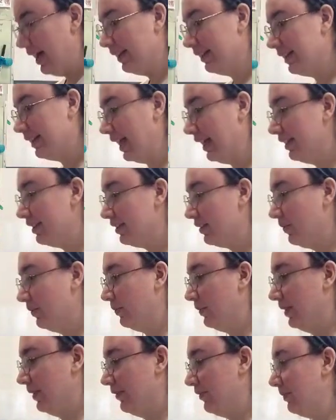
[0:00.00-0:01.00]
Thanks.
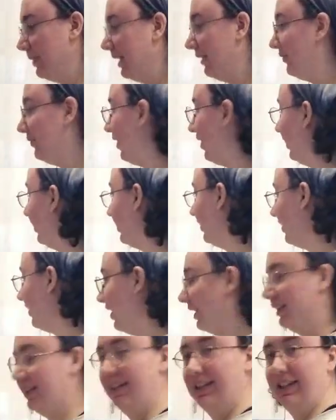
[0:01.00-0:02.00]
One of my friends
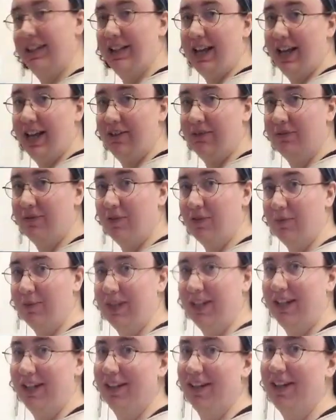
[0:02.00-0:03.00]
got that for
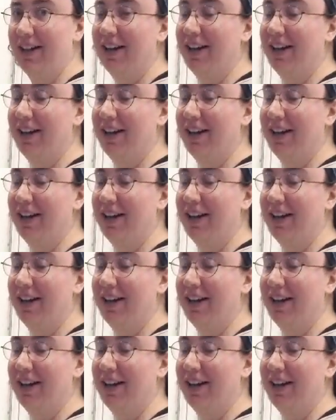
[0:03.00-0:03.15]
me,